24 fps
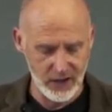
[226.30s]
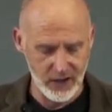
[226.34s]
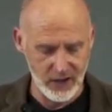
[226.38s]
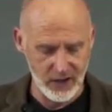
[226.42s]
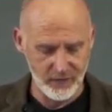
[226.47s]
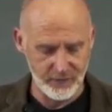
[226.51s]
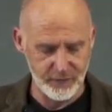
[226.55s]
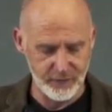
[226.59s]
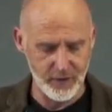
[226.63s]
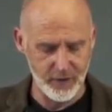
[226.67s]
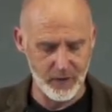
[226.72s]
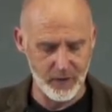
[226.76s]

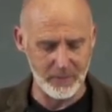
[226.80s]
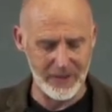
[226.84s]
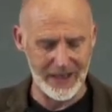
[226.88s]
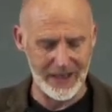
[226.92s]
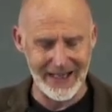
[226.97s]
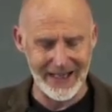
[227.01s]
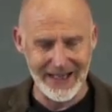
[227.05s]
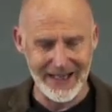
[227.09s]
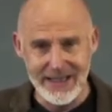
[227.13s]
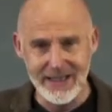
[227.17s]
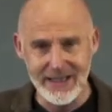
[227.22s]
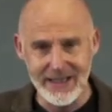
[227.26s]
from
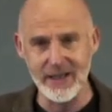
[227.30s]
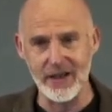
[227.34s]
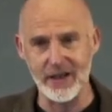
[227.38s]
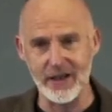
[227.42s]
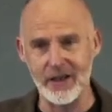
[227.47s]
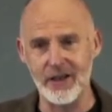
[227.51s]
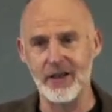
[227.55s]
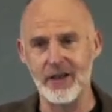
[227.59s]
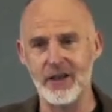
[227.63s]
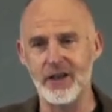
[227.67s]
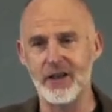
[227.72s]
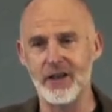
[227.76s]

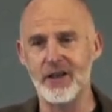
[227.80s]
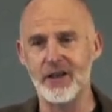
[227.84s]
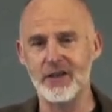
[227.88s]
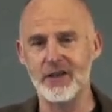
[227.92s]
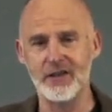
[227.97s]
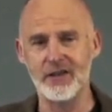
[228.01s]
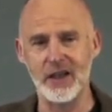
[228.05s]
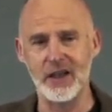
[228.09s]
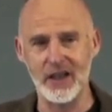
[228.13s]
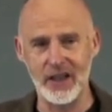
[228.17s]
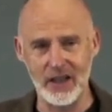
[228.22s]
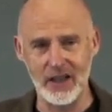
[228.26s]
India
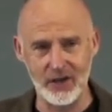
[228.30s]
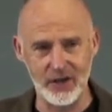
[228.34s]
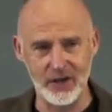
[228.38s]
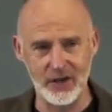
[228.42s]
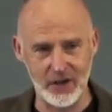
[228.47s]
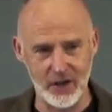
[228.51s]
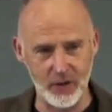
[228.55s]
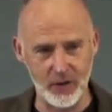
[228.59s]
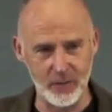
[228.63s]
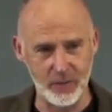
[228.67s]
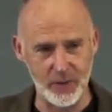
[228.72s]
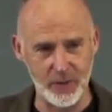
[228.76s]
to
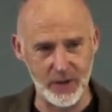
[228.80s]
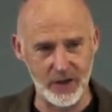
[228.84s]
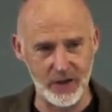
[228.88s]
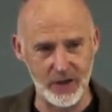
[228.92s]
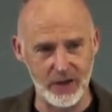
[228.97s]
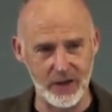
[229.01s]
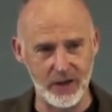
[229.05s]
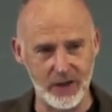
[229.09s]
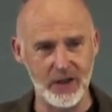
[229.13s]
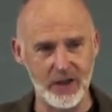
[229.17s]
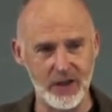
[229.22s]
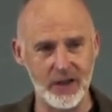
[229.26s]
Ethiopia.
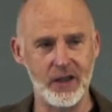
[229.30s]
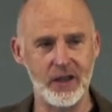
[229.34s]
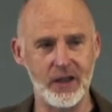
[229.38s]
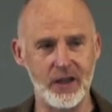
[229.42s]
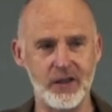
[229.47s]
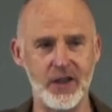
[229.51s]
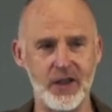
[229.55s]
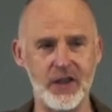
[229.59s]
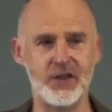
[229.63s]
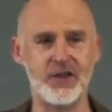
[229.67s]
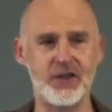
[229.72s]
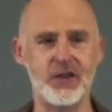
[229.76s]

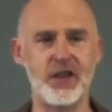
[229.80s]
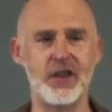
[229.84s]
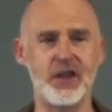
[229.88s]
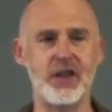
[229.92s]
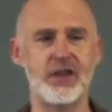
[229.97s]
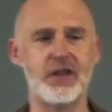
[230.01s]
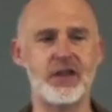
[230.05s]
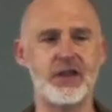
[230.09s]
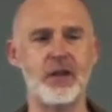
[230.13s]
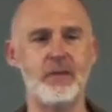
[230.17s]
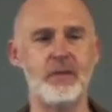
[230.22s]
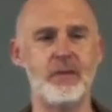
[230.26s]
This is
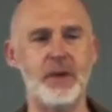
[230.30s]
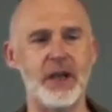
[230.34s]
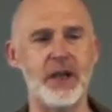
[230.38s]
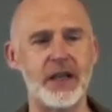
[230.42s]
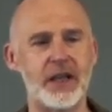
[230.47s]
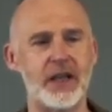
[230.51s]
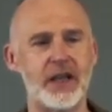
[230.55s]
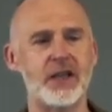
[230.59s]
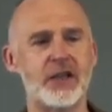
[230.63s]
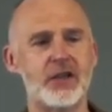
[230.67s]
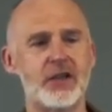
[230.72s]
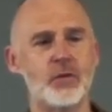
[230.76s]
the
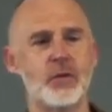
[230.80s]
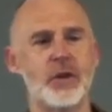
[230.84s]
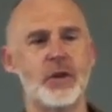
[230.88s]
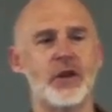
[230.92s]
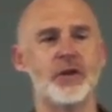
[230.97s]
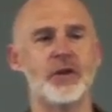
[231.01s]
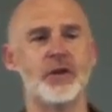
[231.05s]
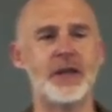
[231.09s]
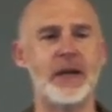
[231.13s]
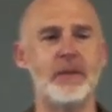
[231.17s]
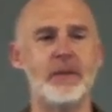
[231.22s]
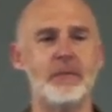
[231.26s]
biggest
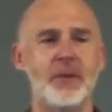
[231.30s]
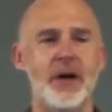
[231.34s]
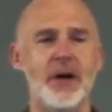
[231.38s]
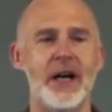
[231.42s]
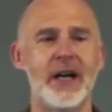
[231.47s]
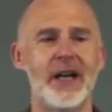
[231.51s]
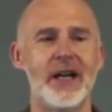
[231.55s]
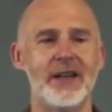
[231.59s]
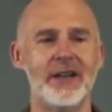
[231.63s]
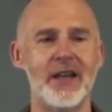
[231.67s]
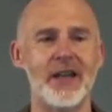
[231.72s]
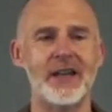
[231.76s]
world
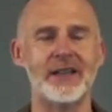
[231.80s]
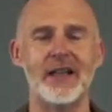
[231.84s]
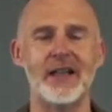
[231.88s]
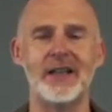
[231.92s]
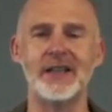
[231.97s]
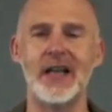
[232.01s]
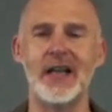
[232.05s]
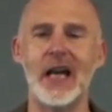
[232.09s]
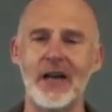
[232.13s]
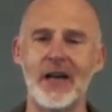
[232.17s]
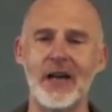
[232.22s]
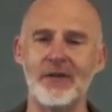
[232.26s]
empire that had
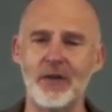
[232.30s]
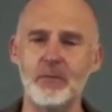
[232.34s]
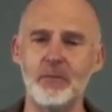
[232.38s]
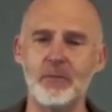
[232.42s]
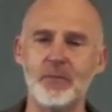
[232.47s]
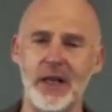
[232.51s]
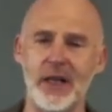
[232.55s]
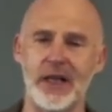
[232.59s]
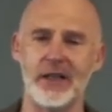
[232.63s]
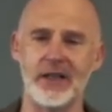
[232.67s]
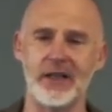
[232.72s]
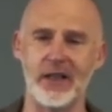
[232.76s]
ever
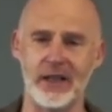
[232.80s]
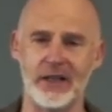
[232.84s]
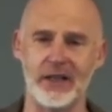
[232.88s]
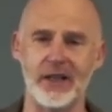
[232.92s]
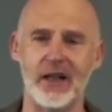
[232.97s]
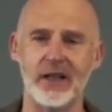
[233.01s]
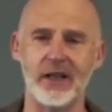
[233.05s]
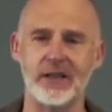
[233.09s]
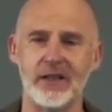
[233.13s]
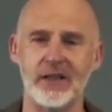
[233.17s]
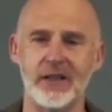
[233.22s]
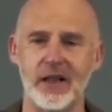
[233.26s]
been at
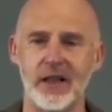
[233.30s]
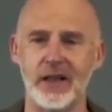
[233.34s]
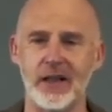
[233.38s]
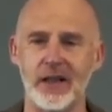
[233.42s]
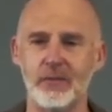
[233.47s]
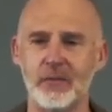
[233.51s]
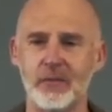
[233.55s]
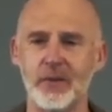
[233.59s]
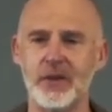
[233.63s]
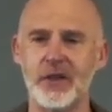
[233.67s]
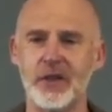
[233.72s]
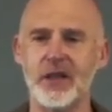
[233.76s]
that
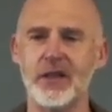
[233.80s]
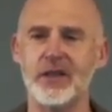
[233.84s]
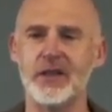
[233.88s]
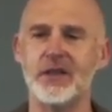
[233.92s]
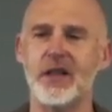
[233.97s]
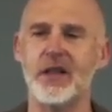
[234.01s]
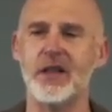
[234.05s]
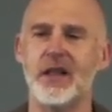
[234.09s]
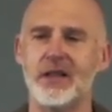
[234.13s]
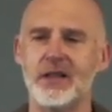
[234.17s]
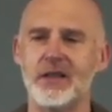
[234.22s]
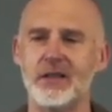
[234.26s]
time. This
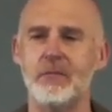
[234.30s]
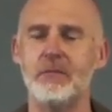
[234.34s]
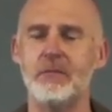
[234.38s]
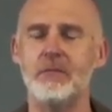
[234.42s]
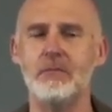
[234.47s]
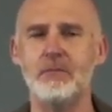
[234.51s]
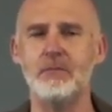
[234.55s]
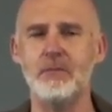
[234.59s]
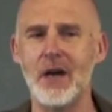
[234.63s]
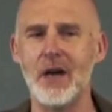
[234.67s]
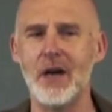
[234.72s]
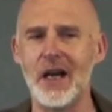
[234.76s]
is
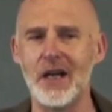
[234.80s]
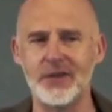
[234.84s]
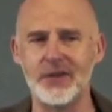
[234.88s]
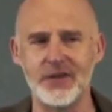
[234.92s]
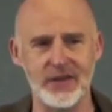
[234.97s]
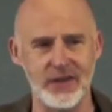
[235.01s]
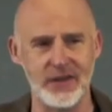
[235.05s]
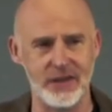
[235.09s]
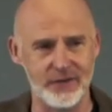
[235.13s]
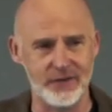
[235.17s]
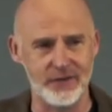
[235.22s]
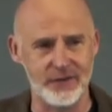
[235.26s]

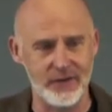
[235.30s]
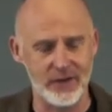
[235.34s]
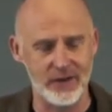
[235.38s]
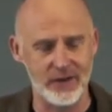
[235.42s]
massive.